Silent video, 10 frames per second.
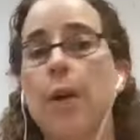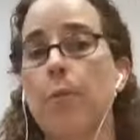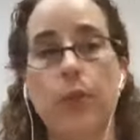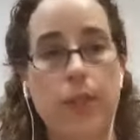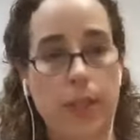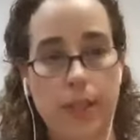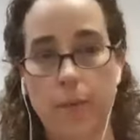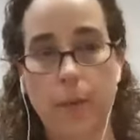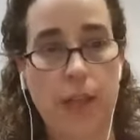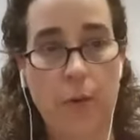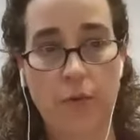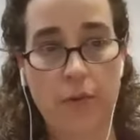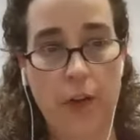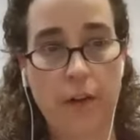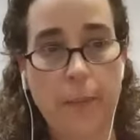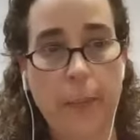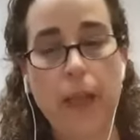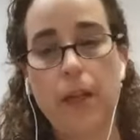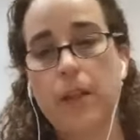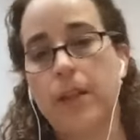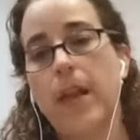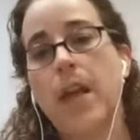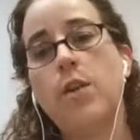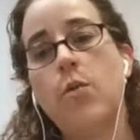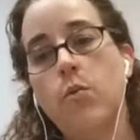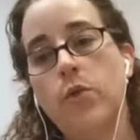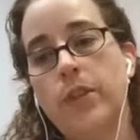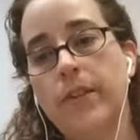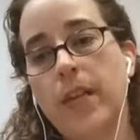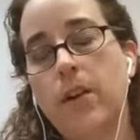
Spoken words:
and put it to something they prefer. So they wanted